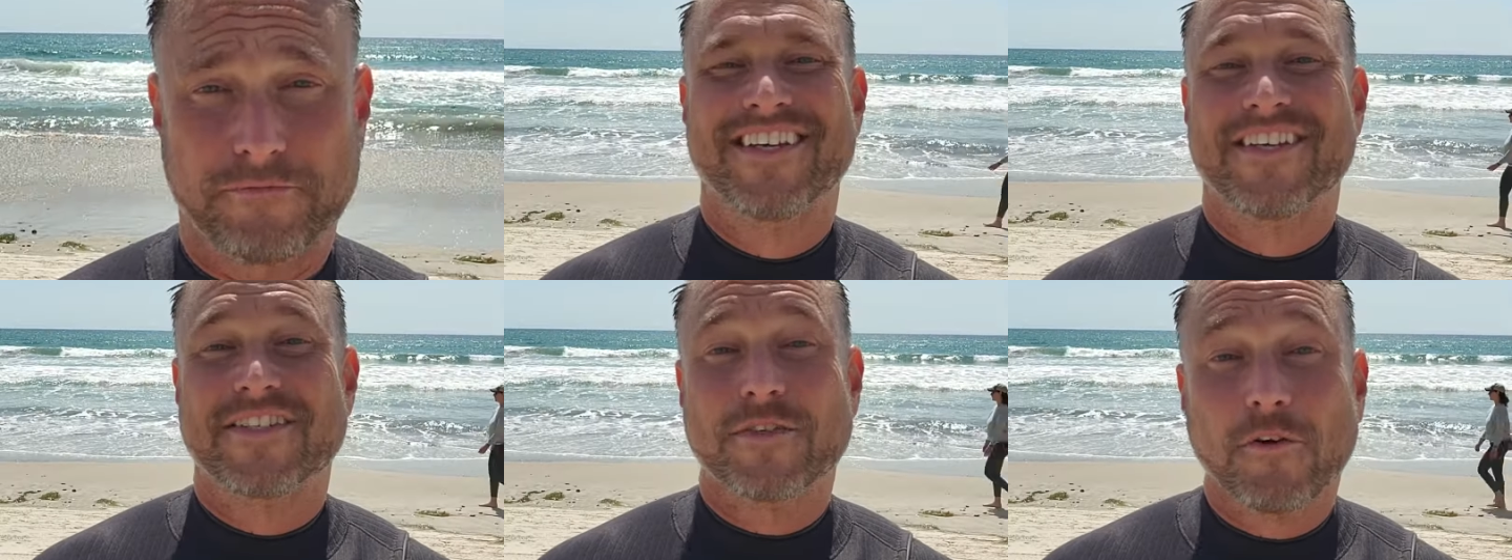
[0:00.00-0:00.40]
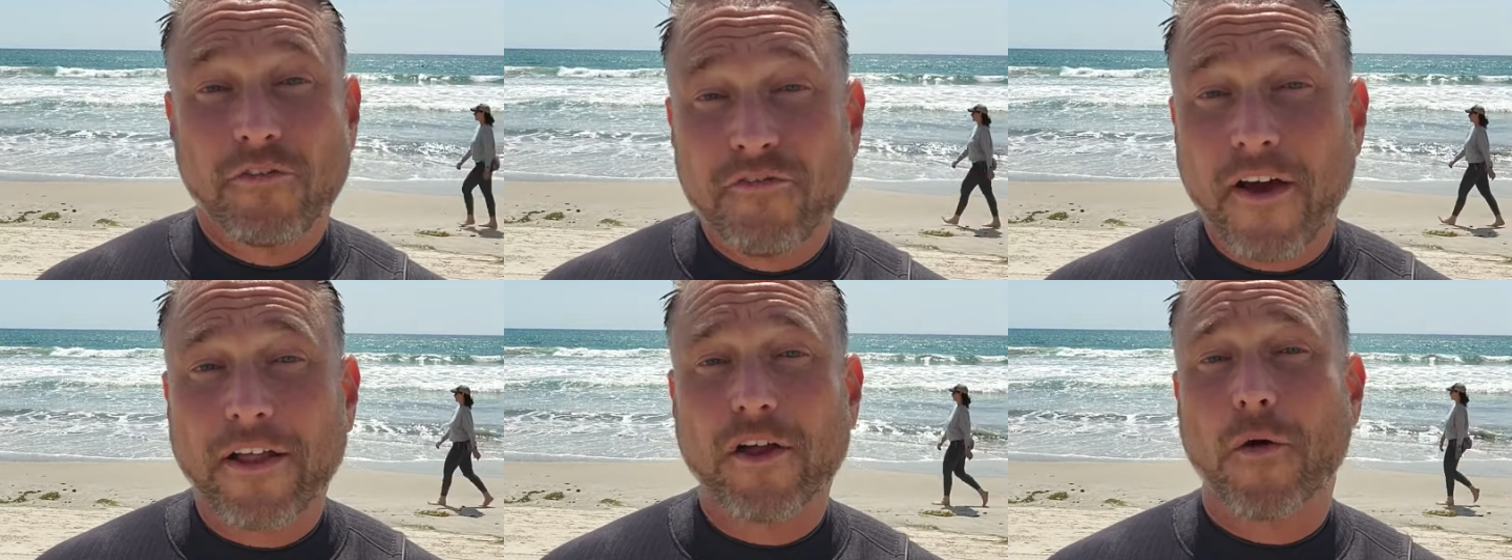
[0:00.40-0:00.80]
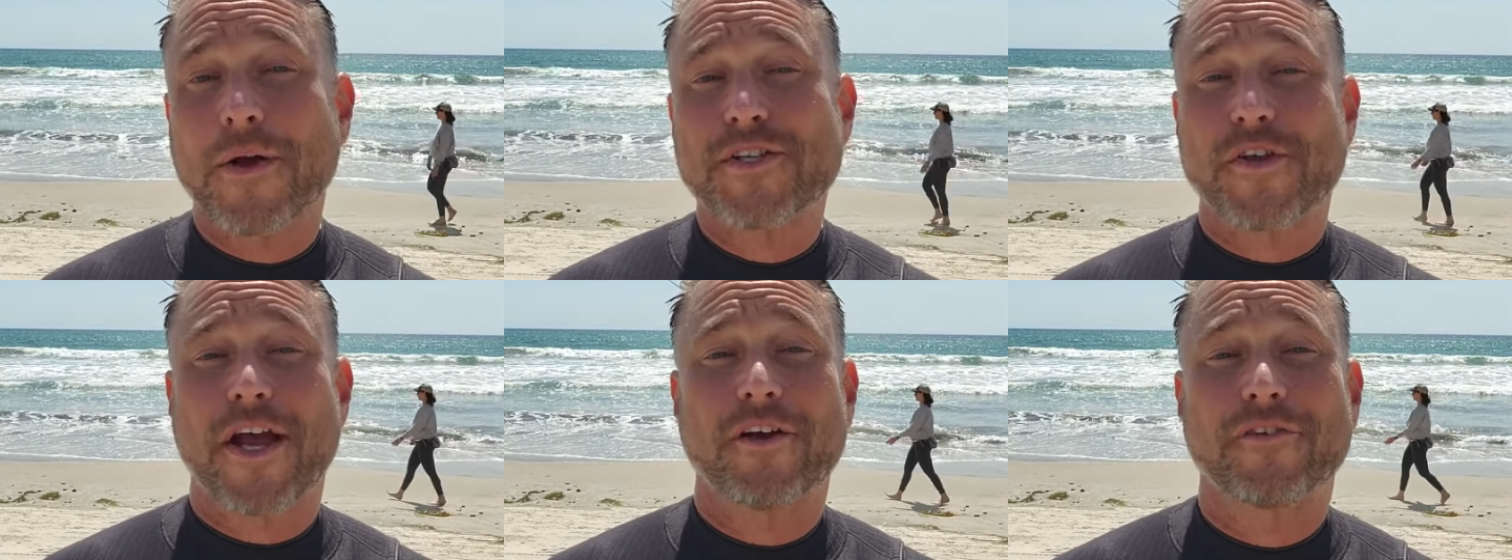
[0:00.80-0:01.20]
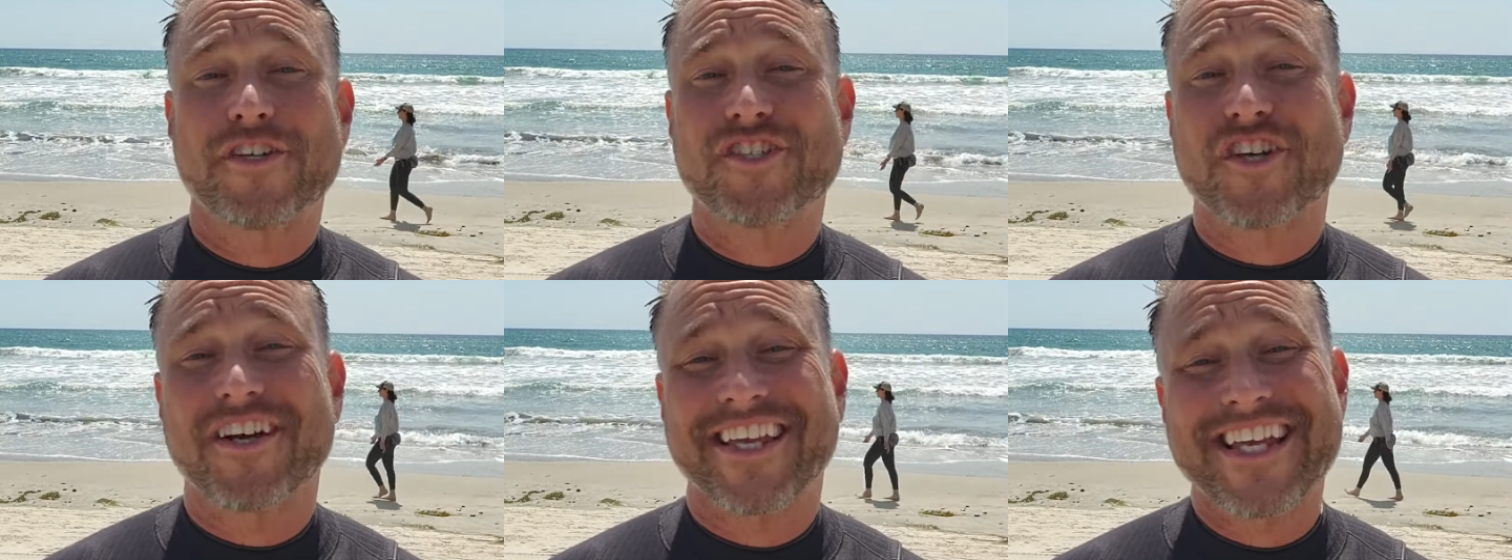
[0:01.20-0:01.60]
So fellow adrenaline
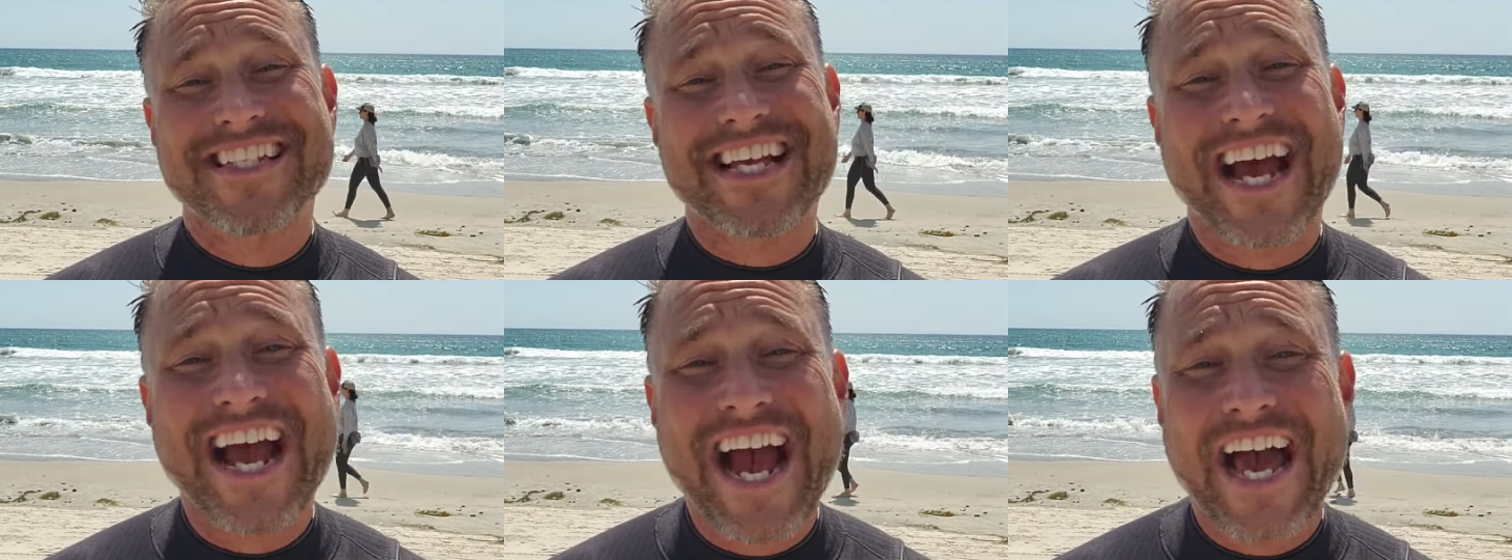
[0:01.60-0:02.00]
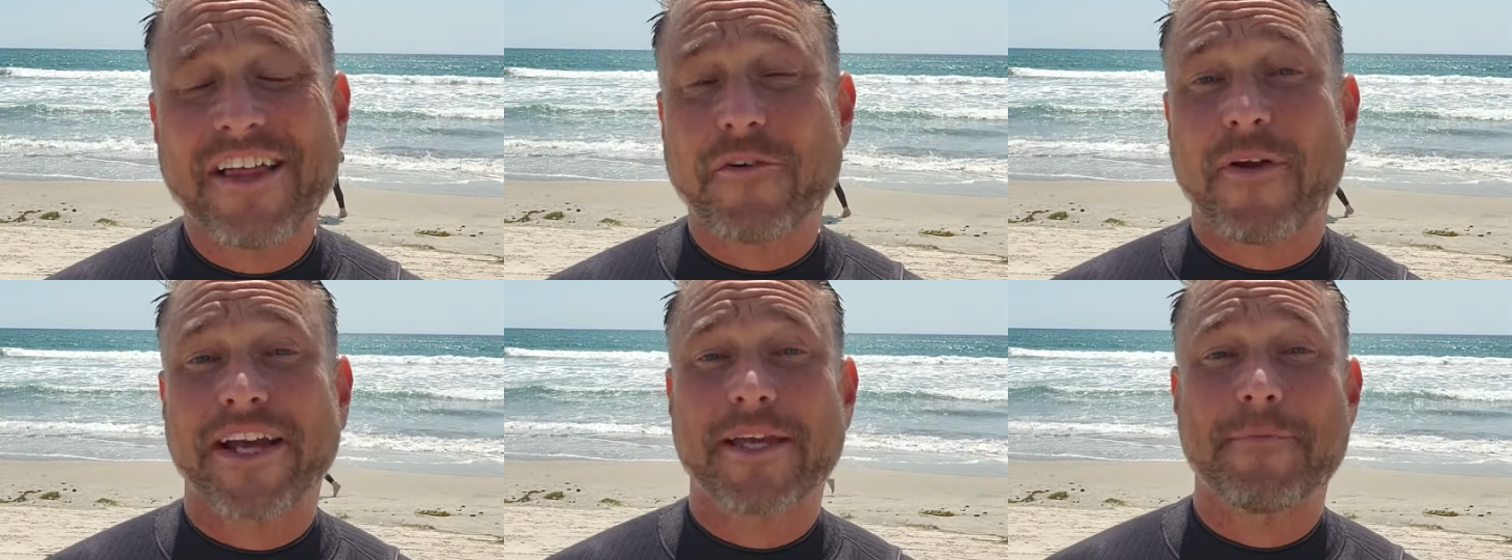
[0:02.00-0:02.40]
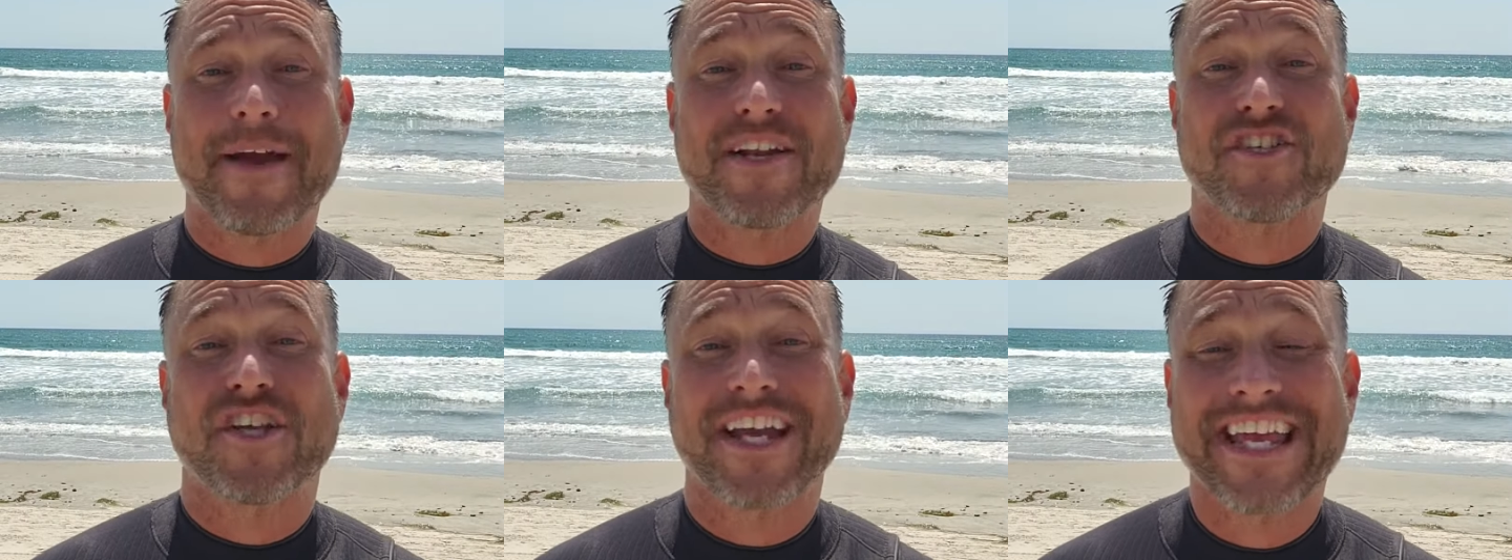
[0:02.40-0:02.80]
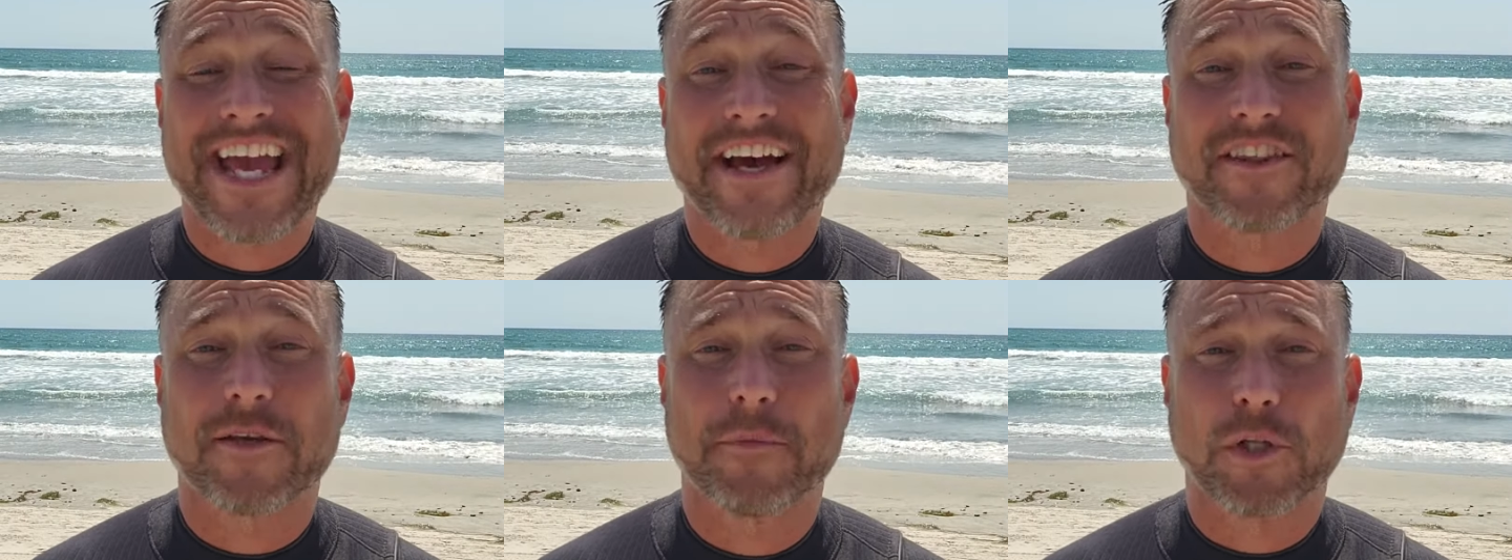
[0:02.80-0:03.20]
junkies, I highly recommend checking
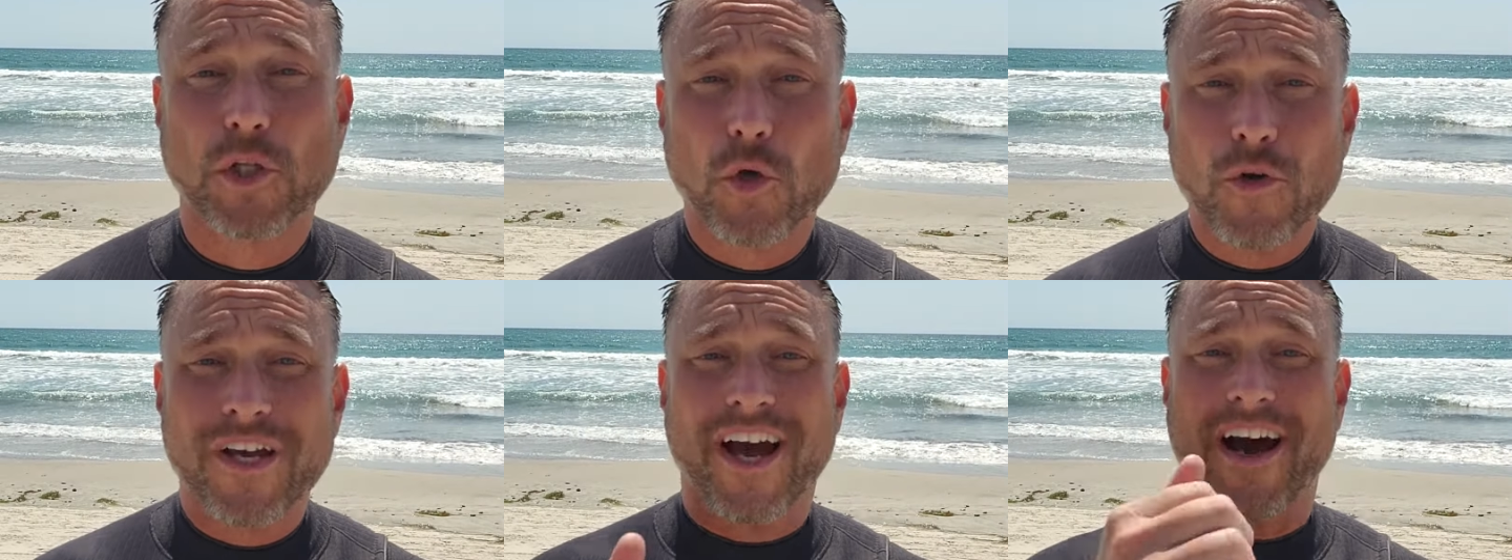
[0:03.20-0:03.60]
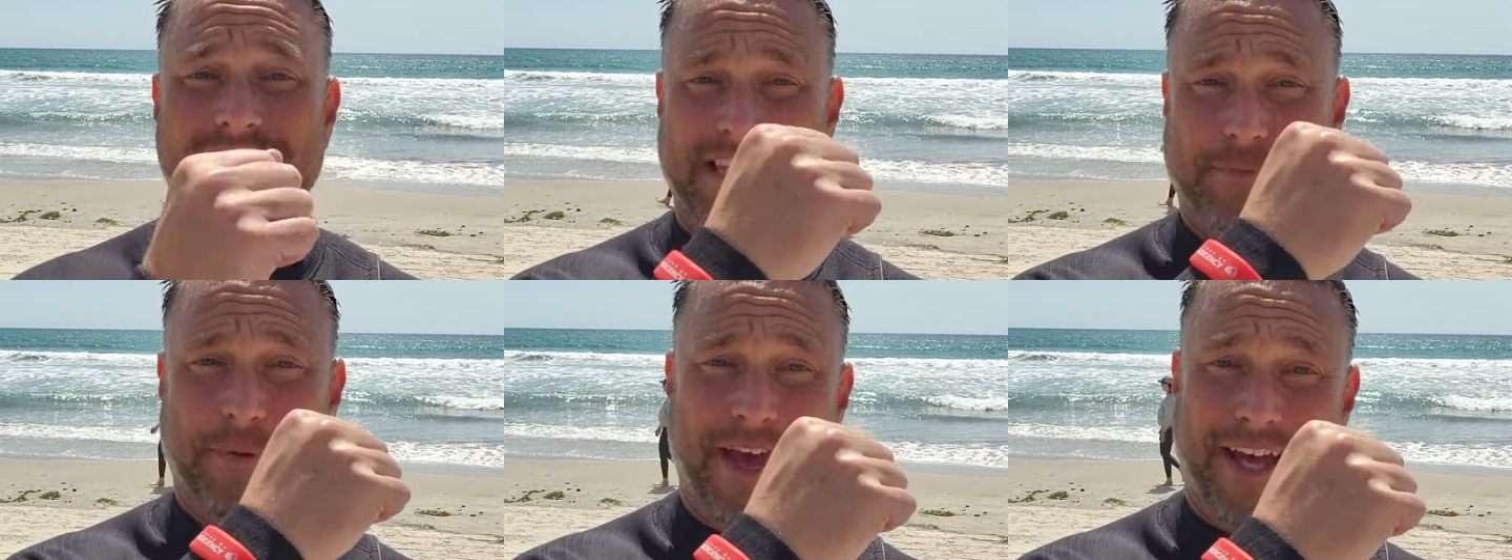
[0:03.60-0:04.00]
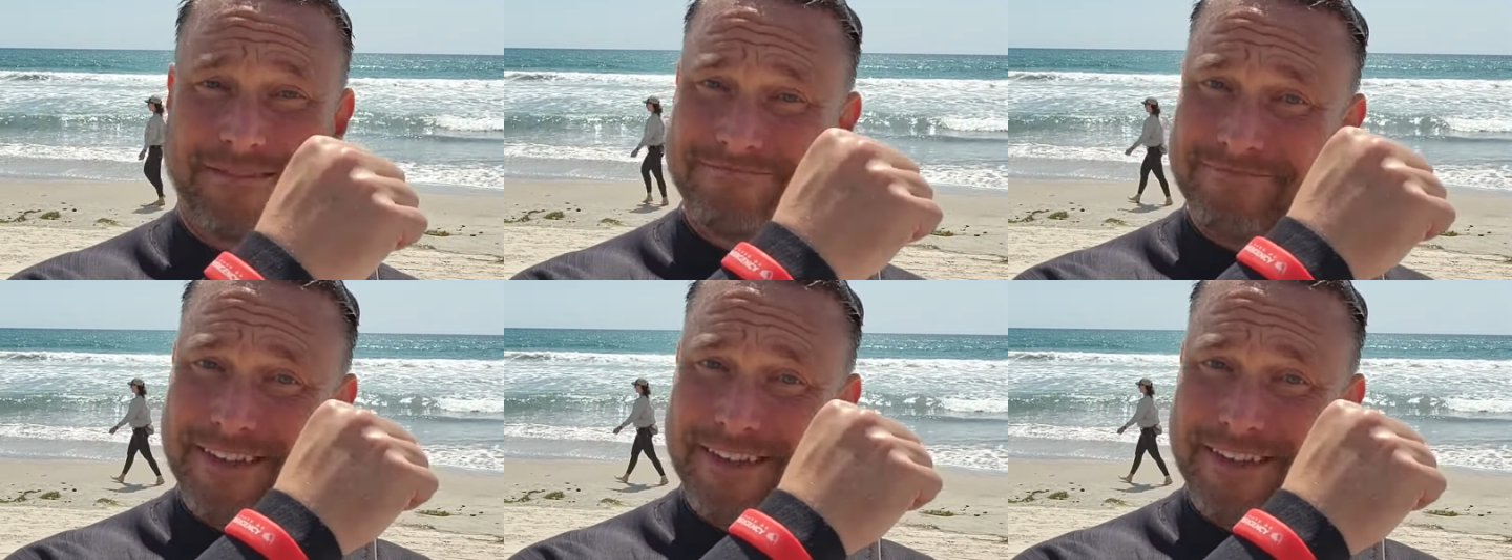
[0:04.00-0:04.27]
out the Meloenga ICE Band.